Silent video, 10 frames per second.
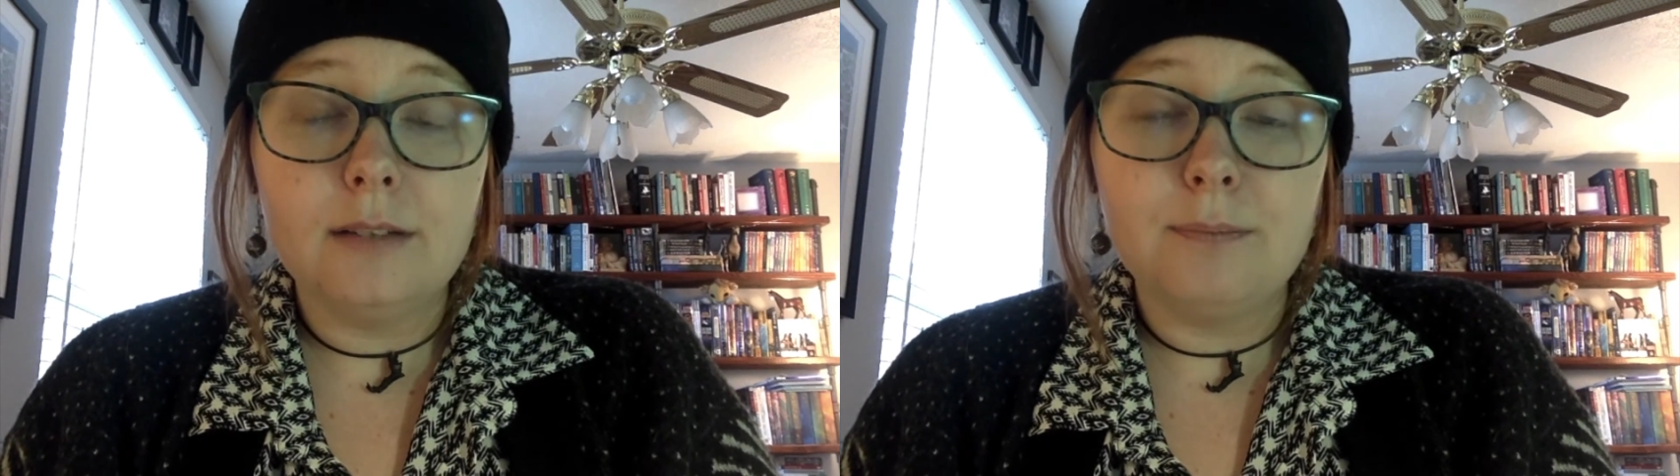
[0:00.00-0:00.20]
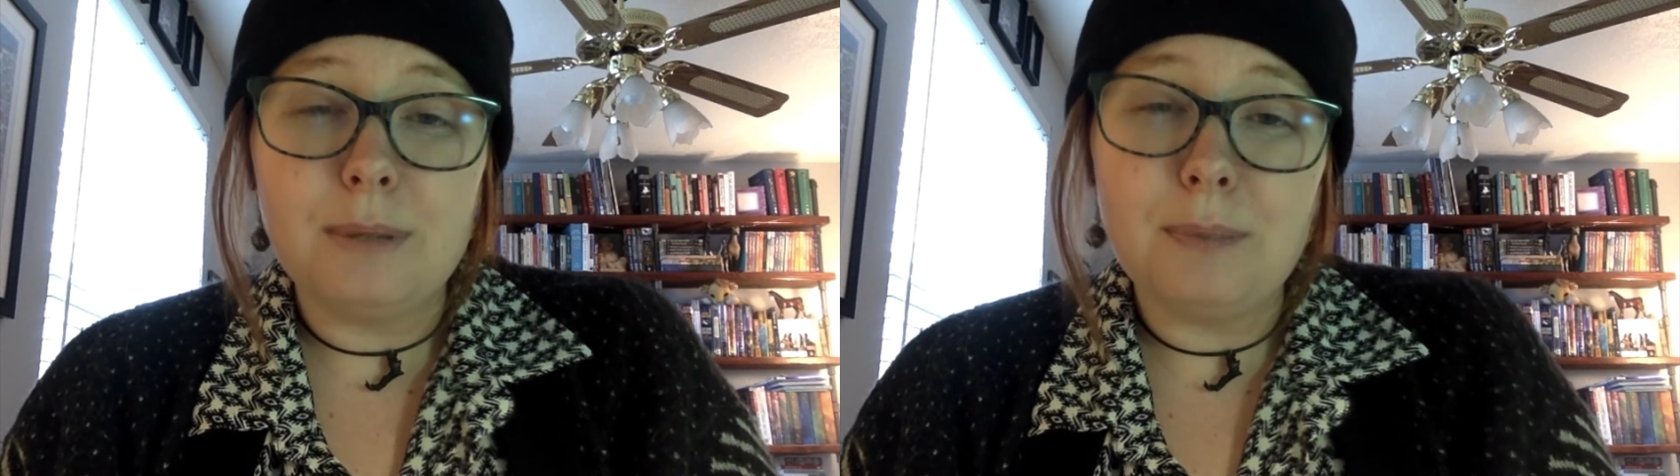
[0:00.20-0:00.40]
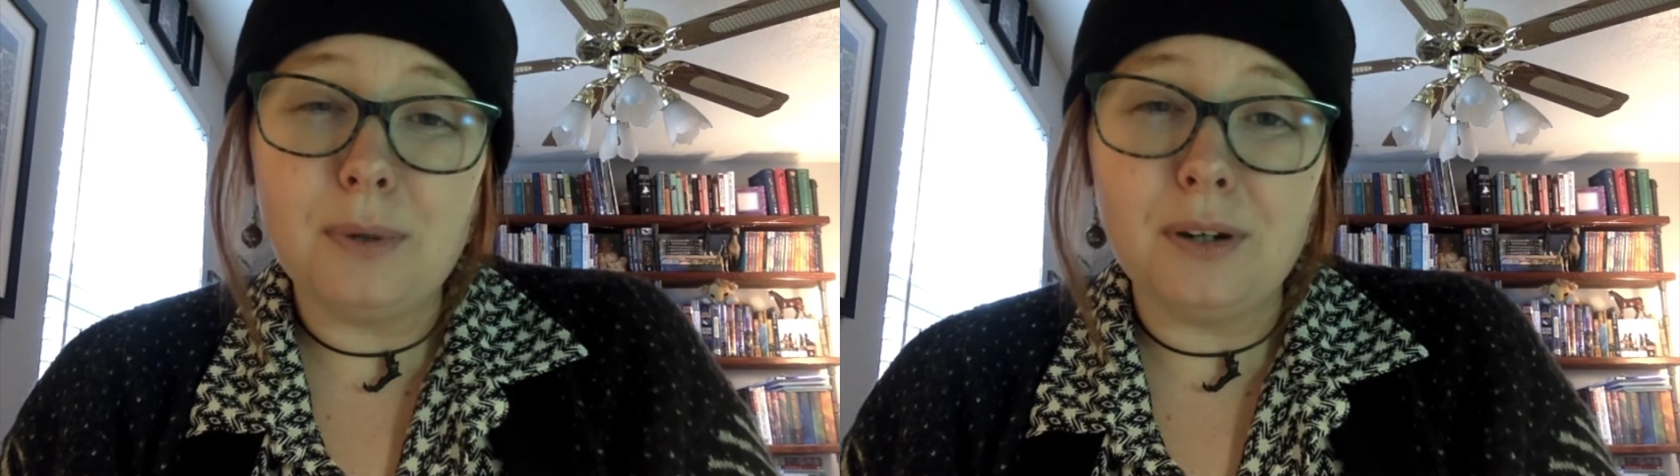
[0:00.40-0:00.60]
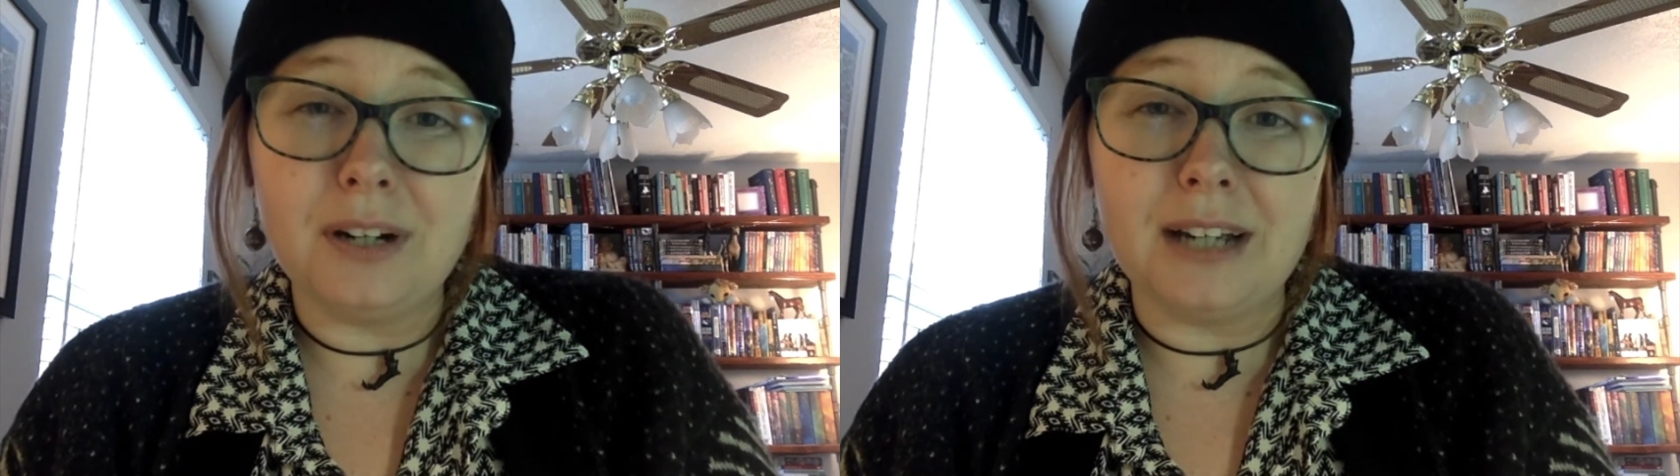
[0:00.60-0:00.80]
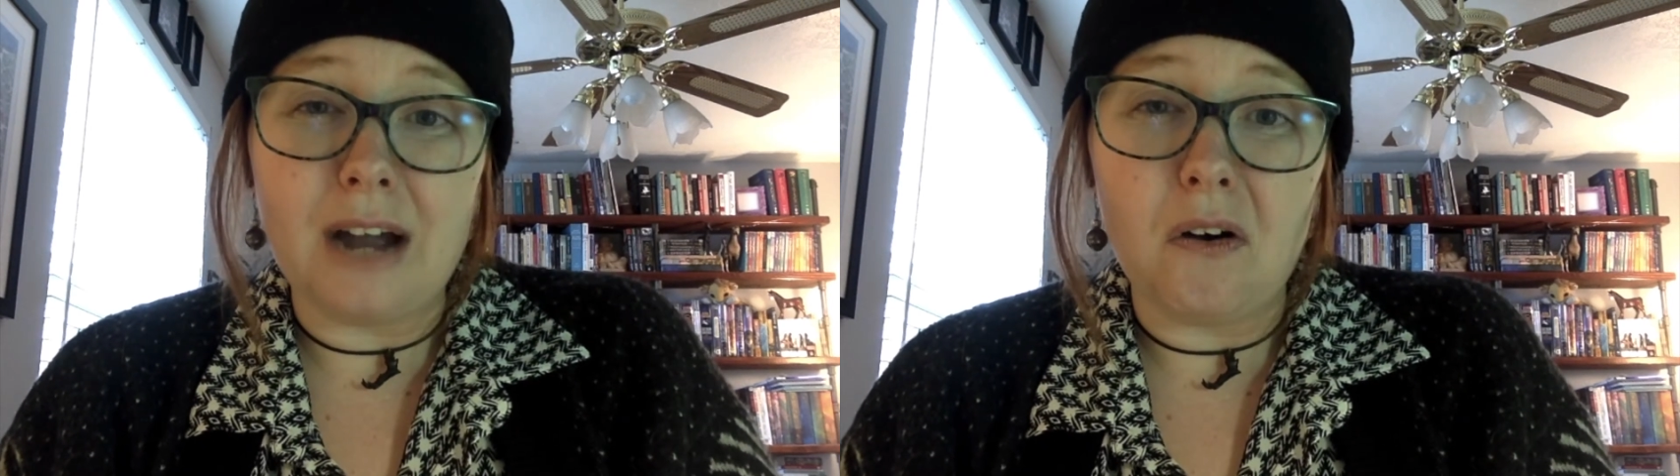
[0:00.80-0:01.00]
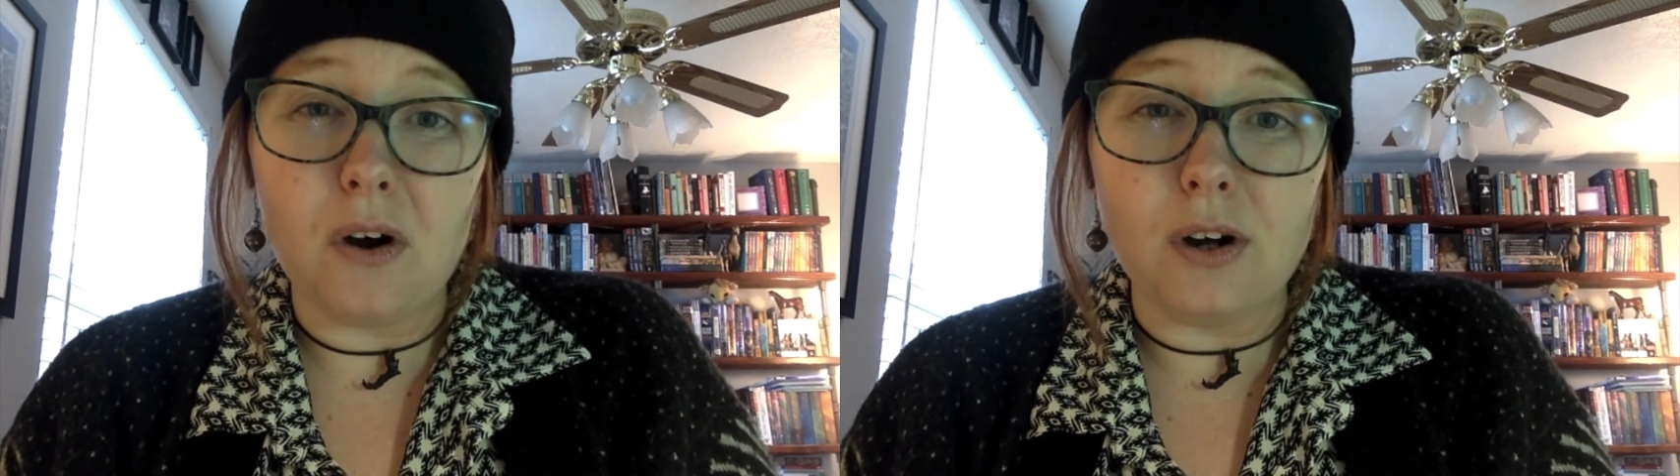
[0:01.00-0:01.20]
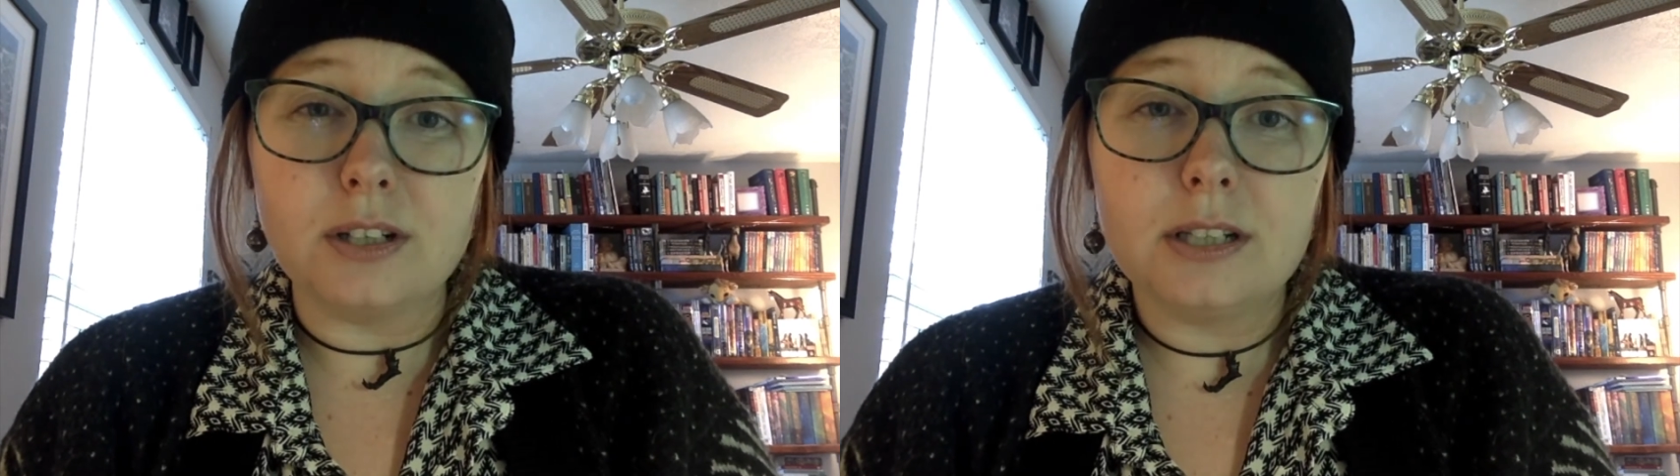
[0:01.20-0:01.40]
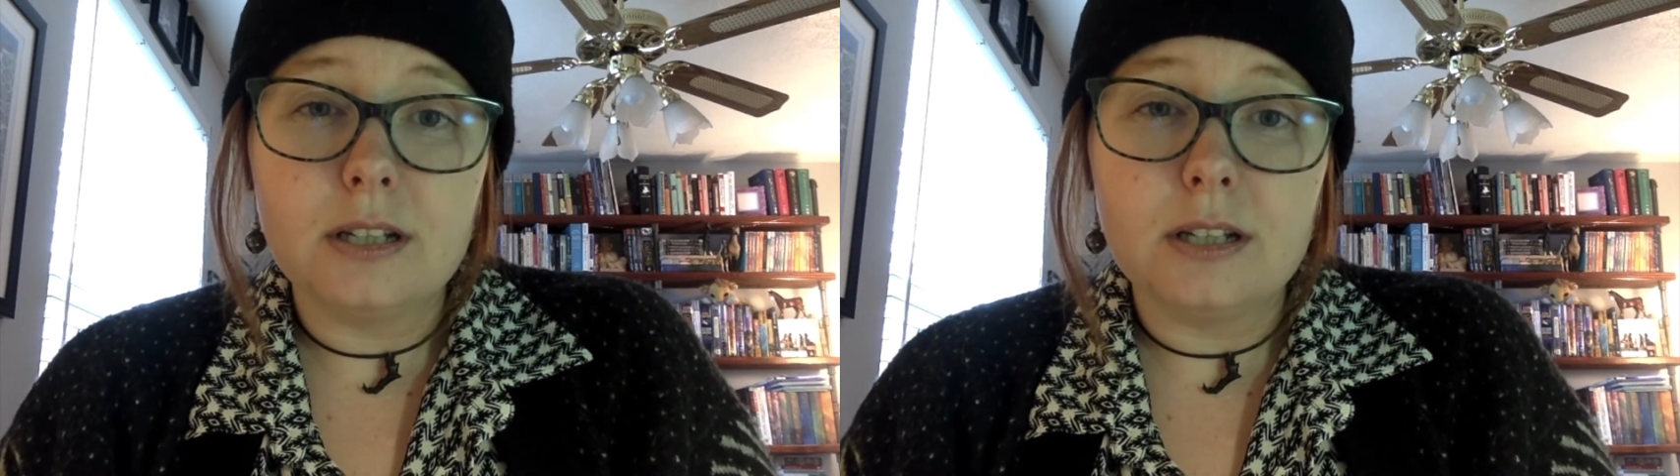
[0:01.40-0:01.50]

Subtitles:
people are going to get hurt.